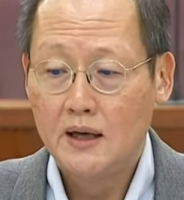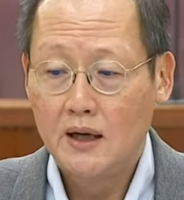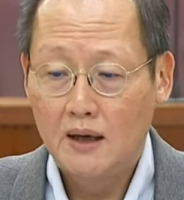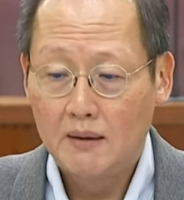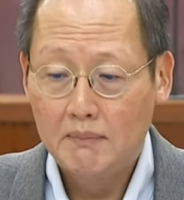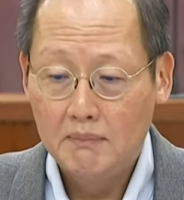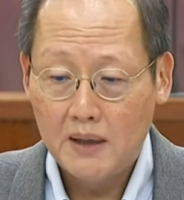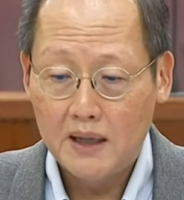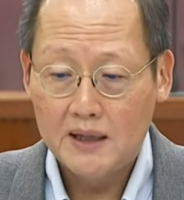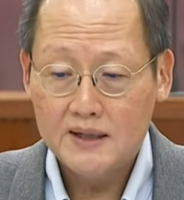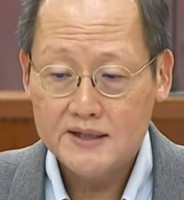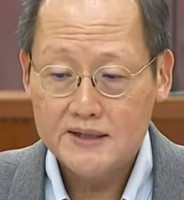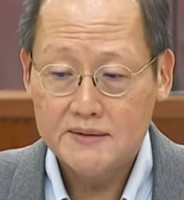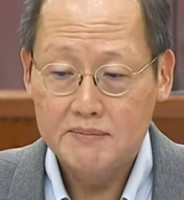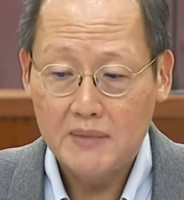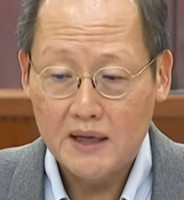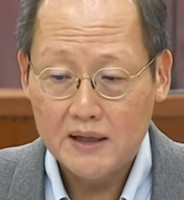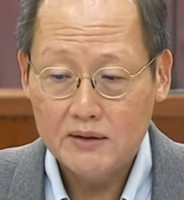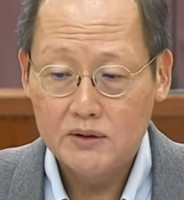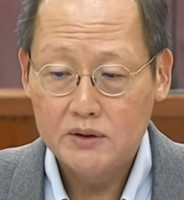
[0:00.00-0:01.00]

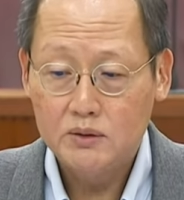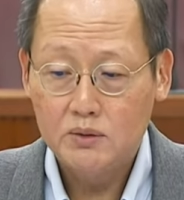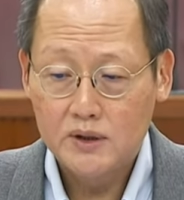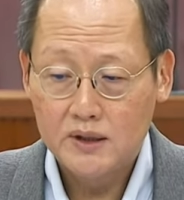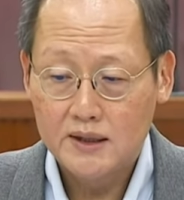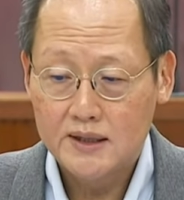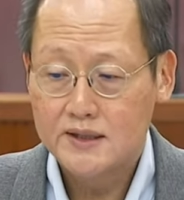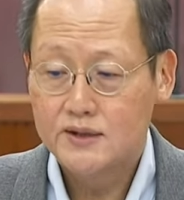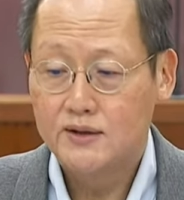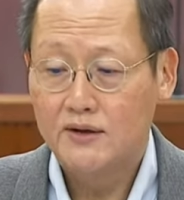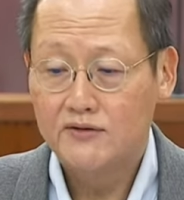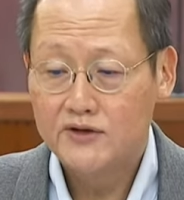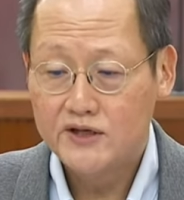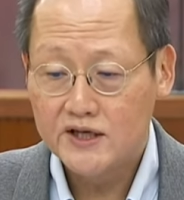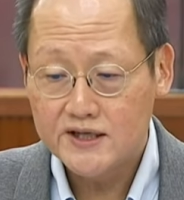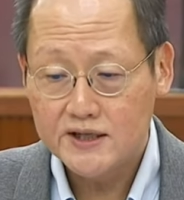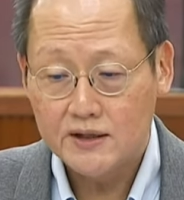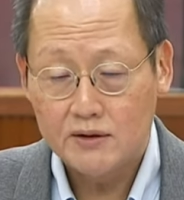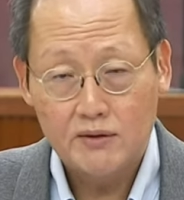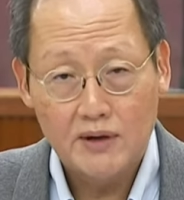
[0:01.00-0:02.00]
amongst migrant workers who have
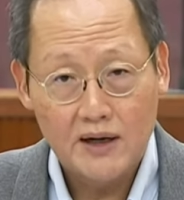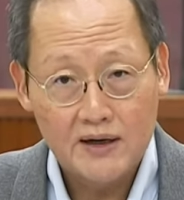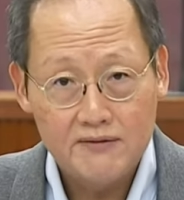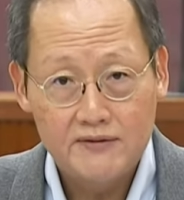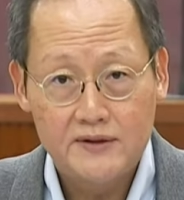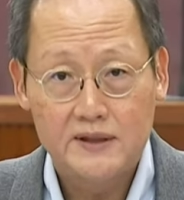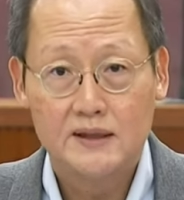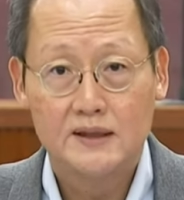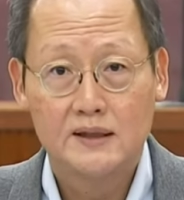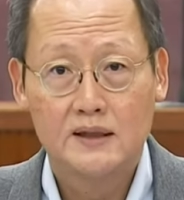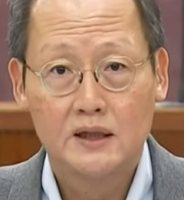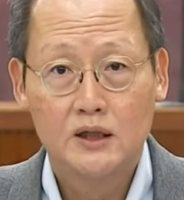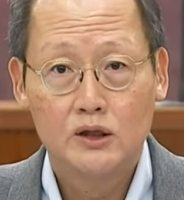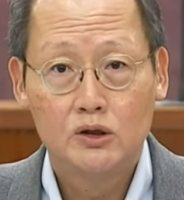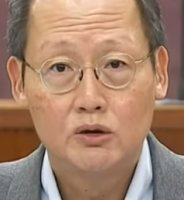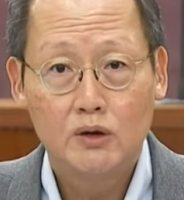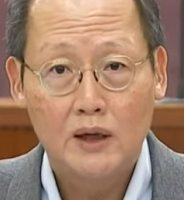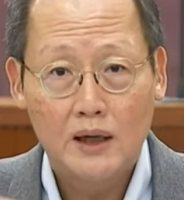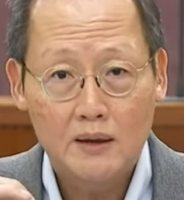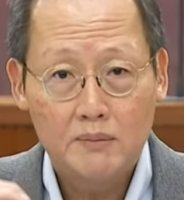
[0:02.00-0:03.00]
just arrived here
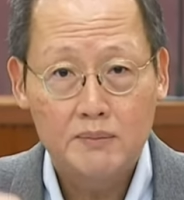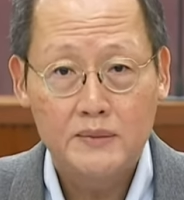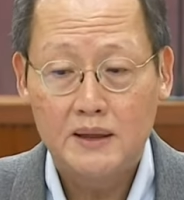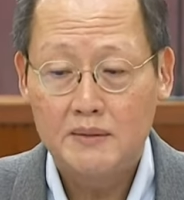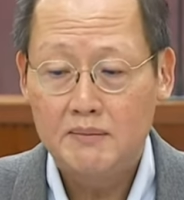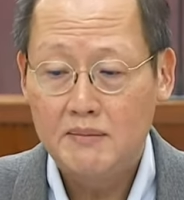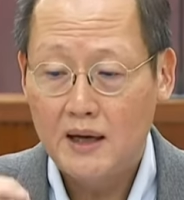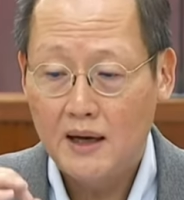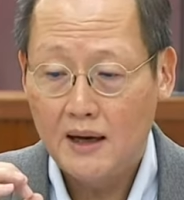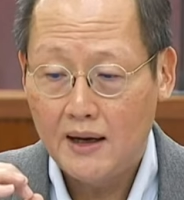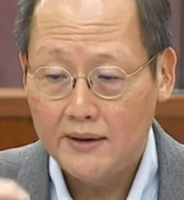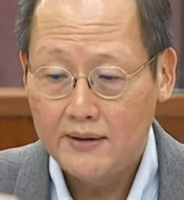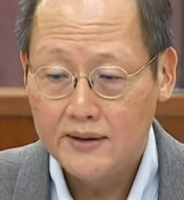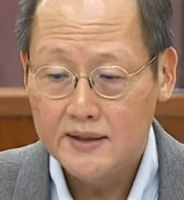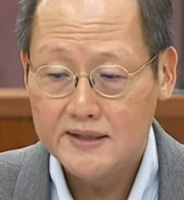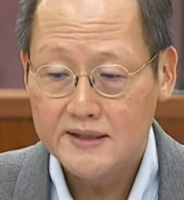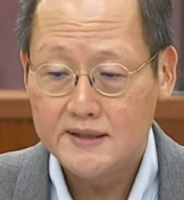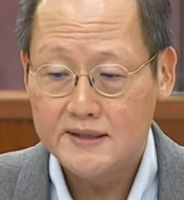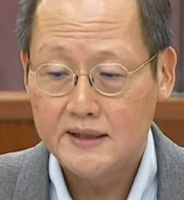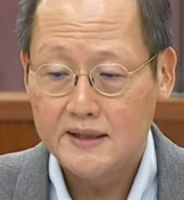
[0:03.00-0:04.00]
to help them
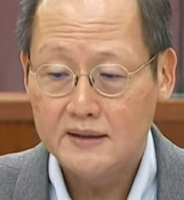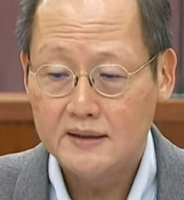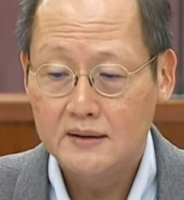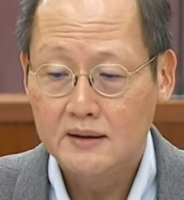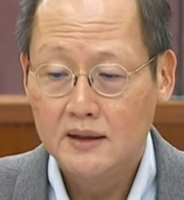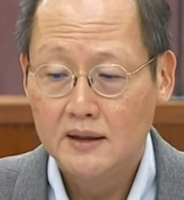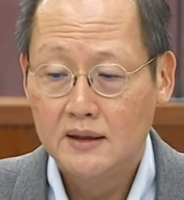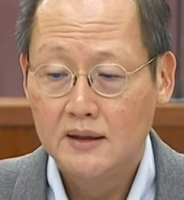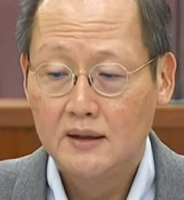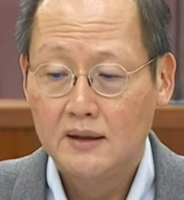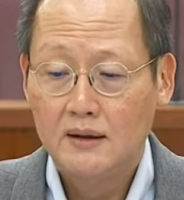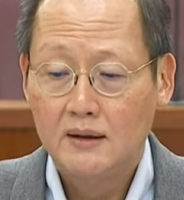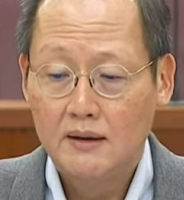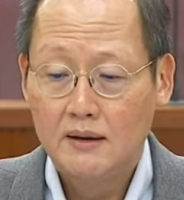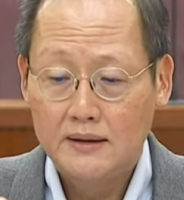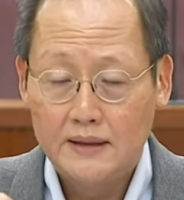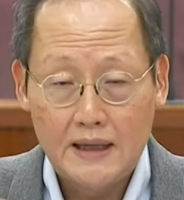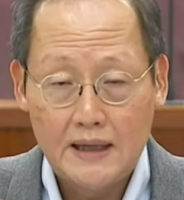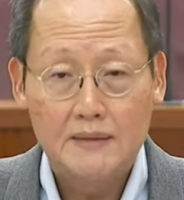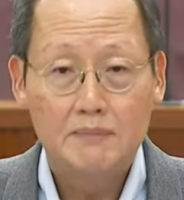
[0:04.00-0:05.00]
understand
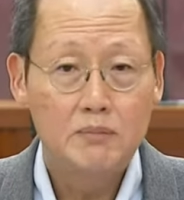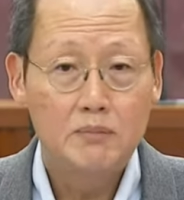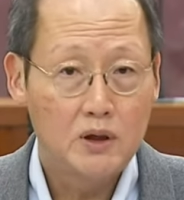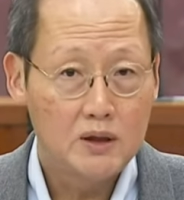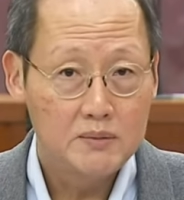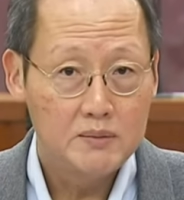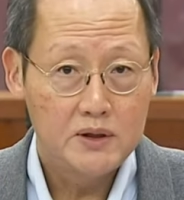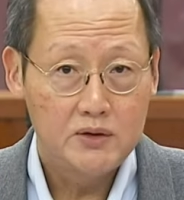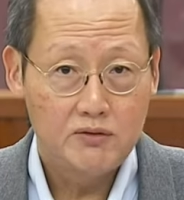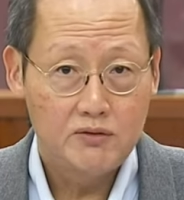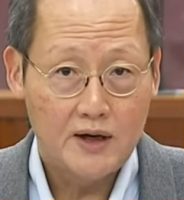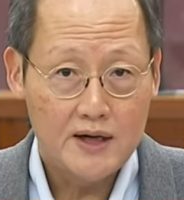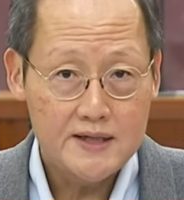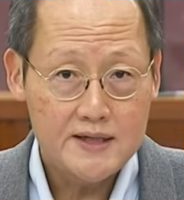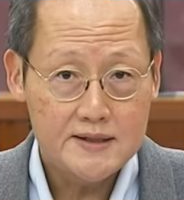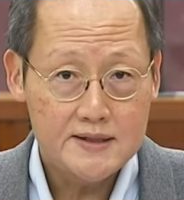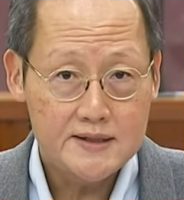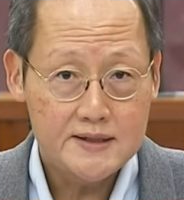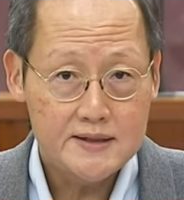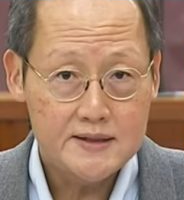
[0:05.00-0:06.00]
their employment
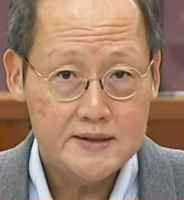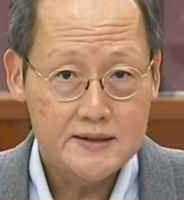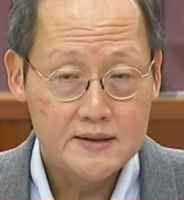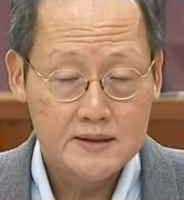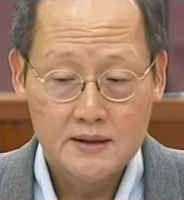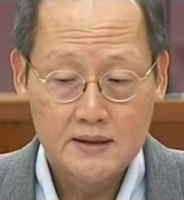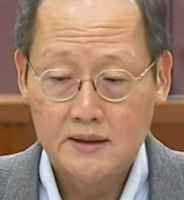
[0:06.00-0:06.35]
rights,